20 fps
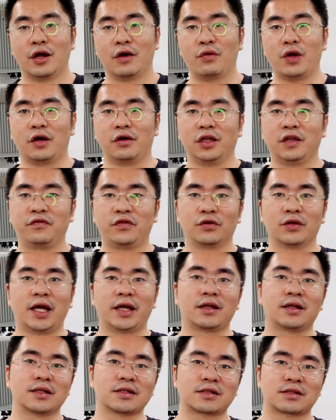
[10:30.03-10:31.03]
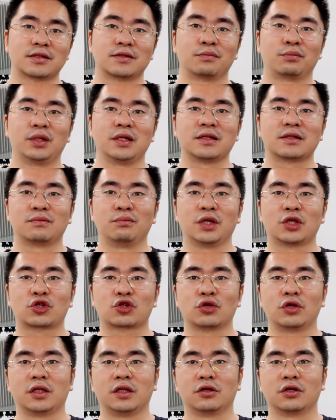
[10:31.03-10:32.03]
well, if you like us, please make
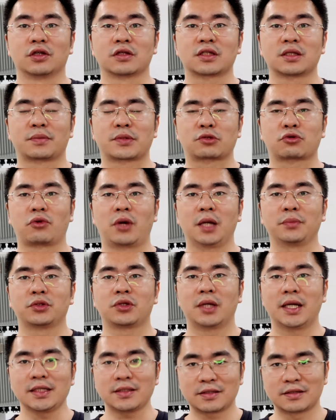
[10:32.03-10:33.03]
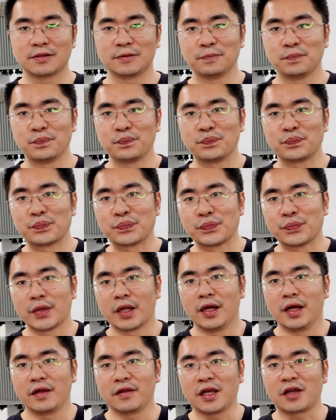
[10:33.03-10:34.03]
sure you subscribe to us.
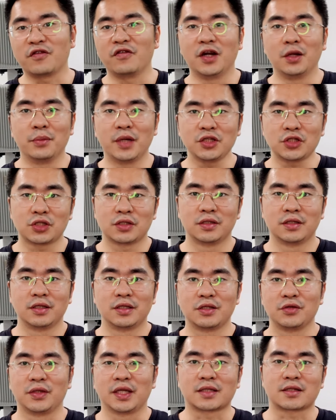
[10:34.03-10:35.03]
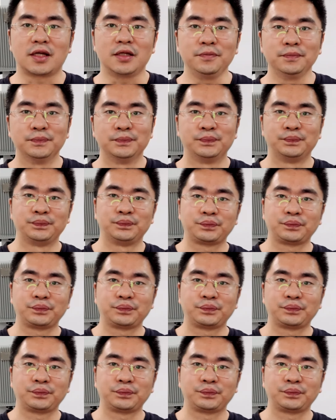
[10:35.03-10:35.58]
Thank you very much. See you next time.